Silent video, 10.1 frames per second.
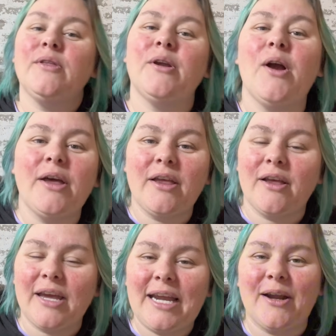They're all
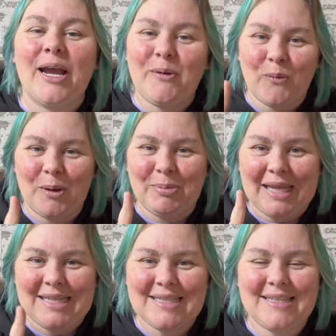here in one
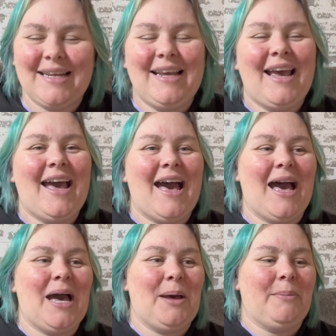place.
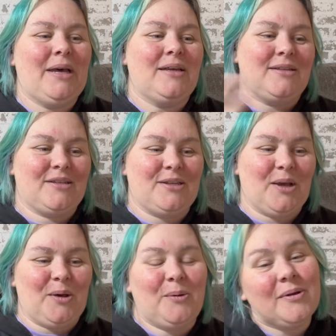
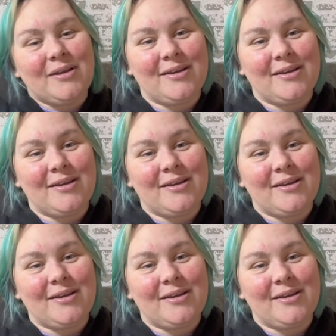So